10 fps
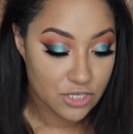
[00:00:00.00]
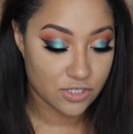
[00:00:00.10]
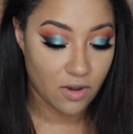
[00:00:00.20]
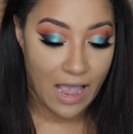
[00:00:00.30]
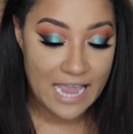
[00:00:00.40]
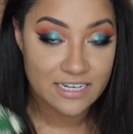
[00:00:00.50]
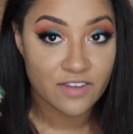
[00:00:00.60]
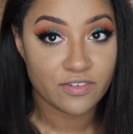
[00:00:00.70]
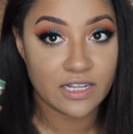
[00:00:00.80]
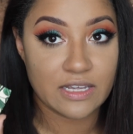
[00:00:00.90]
So I
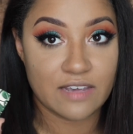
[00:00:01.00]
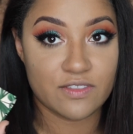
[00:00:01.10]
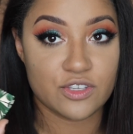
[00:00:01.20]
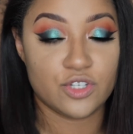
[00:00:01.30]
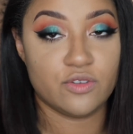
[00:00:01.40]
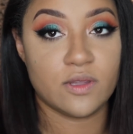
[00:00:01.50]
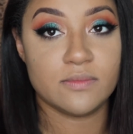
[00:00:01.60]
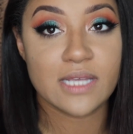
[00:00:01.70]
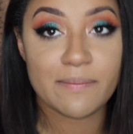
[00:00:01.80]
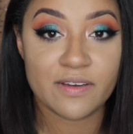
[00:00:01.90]
definitely give this a 2
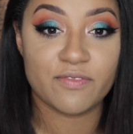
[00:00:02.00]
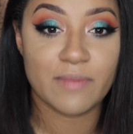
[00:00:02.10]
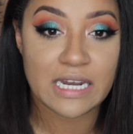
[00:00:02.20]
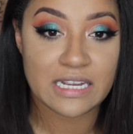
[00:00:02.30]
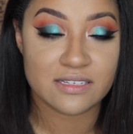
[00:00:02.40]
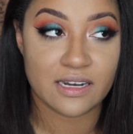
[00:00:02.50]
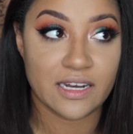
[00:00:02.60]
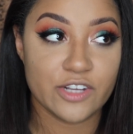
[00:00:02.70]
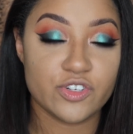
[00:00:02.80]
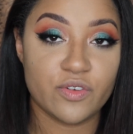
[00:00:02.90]
thumbs up. If money is not
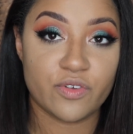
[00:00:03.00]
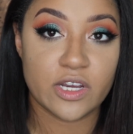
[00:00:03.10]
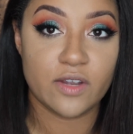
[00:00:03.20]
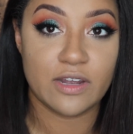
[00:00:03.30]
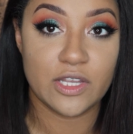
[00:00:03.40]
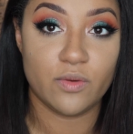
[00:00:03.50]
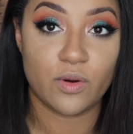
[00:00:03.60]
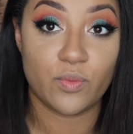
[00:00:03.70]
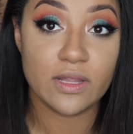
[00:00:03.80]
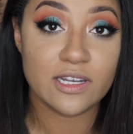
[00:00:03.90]
an issue for you and you
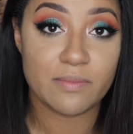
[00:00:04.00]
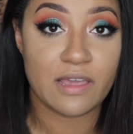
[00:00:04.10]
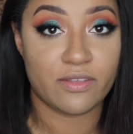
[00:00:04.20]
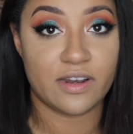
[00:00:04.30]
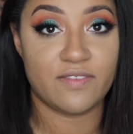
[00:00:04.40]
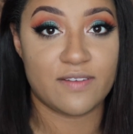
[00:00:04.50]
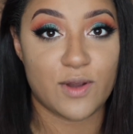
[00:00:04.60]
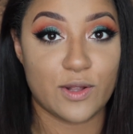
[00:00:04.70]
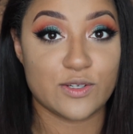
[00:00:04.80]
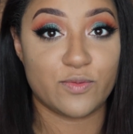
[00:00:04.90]
are willing to pay
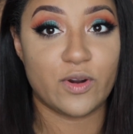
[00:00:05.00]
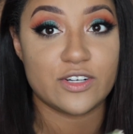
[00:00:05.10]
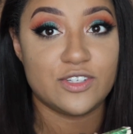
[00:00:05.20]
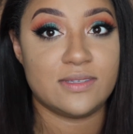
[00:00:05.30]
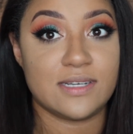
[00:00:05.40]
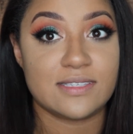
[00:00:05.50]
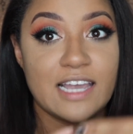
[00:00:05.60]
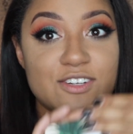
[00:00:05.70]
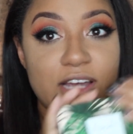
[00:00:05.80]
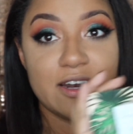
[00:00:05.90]
$35 for 6
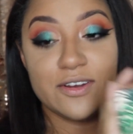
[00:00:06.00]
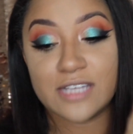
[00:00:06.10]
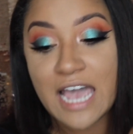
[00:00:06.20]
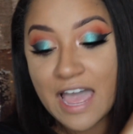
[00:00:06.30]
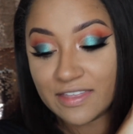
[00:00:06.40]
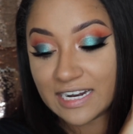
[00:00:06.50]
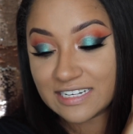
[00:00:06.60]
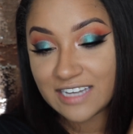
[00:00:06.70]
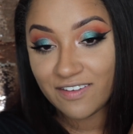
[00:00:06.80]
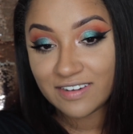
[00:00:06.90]
eyeshadows, then I
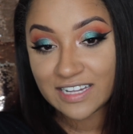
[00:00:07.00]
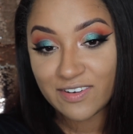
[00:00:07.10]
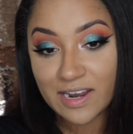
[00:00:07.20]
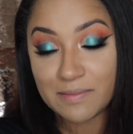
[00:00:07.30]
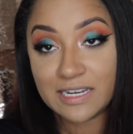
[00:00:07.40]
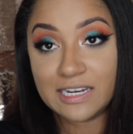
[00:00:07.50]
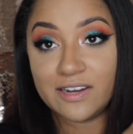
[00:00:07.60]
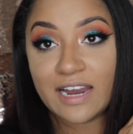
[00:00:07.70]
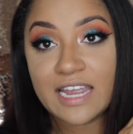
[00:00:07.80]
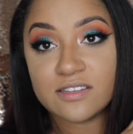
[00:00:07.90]
definitely recommend getting
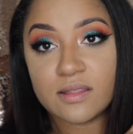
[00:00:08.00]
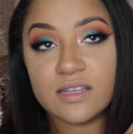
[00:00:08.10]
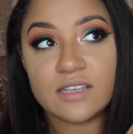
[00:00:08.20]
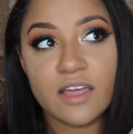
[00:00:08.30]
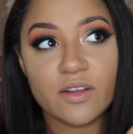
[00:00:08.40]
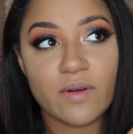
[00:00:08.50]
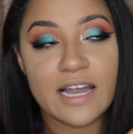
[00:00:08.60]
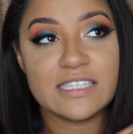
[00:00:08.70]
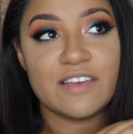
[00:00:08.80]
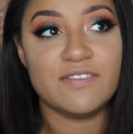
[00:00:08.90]
your hands on this.
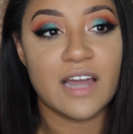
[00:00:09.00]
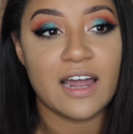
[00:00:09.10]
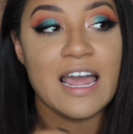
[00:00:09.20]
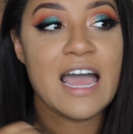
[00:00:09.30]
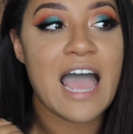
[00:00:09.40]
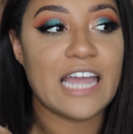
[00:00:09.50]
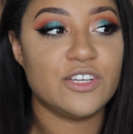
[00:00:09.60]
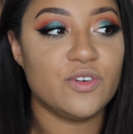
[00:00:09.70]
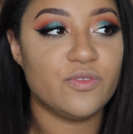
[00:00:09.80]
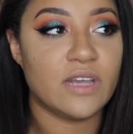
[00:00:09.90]
Otherwise, if not, I
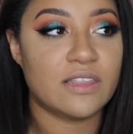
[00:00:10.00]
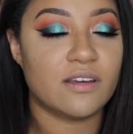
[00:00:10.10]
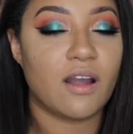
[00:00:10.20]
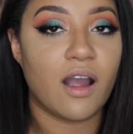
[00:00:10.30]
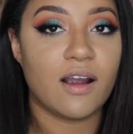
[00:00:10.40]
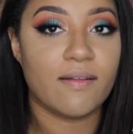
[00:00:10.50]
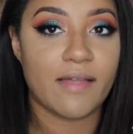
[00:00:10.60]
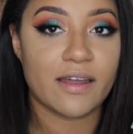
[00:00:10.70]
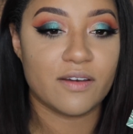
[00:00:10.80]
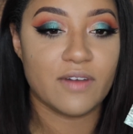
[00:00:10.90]
do feel like there are a
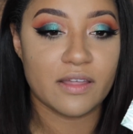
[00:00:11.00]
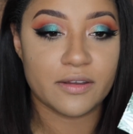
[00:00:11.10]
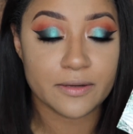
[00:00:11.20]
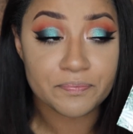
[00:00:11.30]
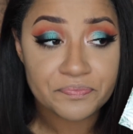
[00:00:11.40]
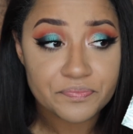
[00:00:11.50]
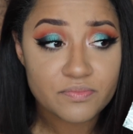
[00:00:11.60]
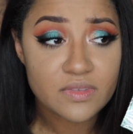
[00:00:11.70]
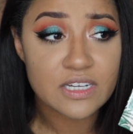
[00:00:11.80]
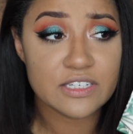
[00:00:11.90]
lot of other
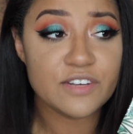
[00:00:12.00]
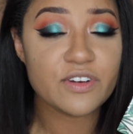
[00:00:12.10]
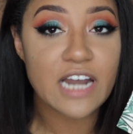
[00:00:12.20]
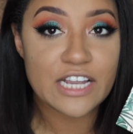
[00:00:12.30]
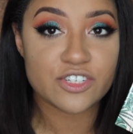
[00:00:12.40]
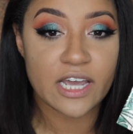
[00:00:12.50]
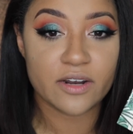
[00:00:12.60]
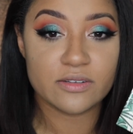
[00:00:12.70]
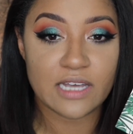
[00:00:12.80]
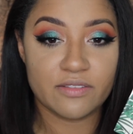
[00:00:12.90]
different
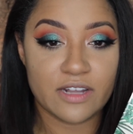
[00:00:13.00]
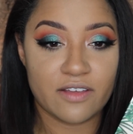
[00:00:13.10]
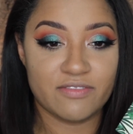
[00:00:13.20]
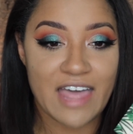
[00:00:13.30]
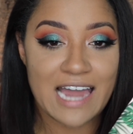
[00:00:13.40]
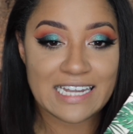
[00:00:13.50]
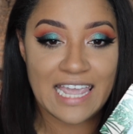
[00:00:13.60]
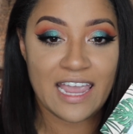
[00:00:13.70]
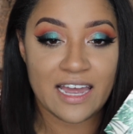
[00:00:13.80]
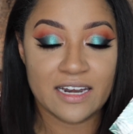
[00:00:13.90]
eyeshadows out there that
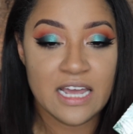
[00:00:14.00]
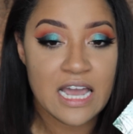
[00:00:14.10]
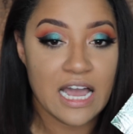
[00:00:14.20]
can,